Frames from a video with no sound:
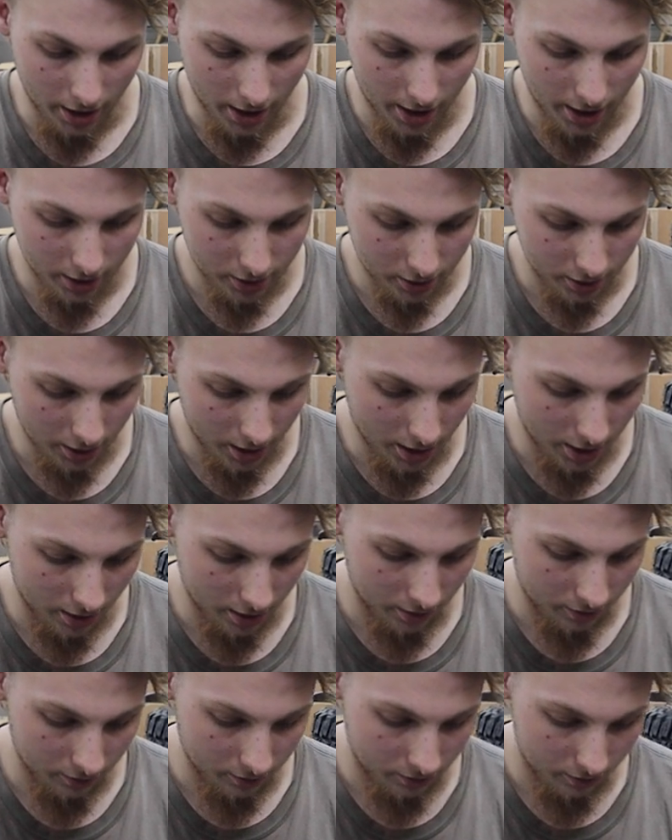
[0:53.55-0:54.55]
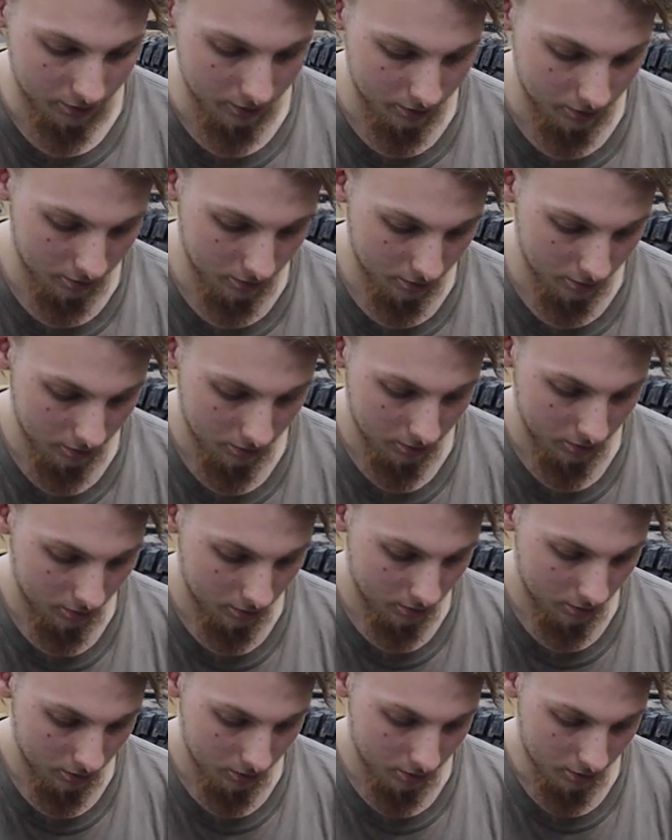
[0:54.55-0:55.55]
I actually have,
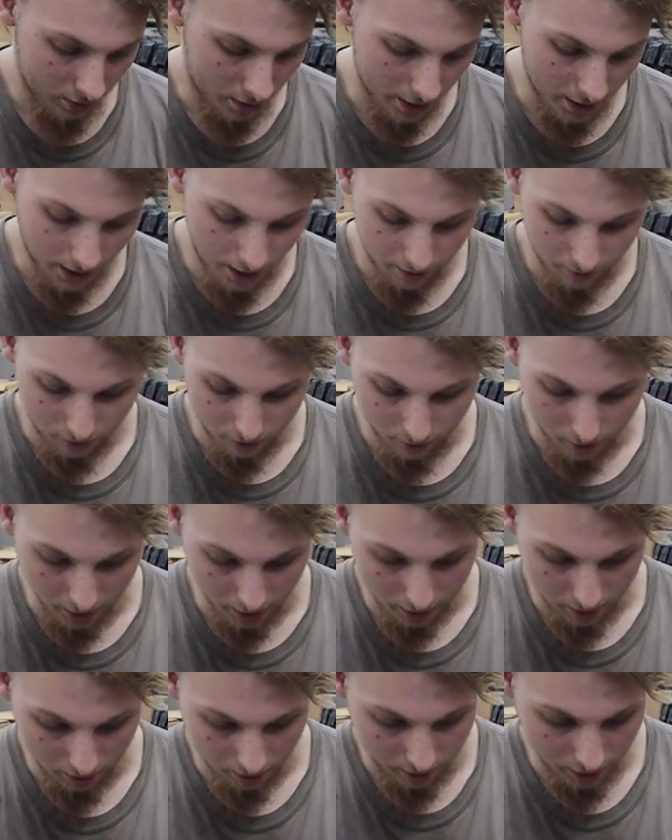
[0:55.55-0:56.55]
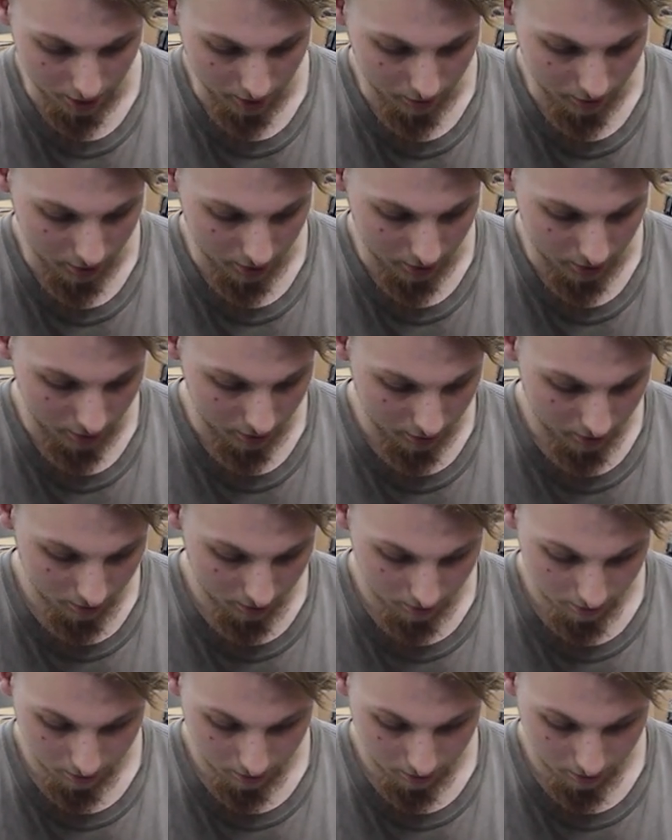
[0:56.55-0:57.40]
I have all my gear jobs in here.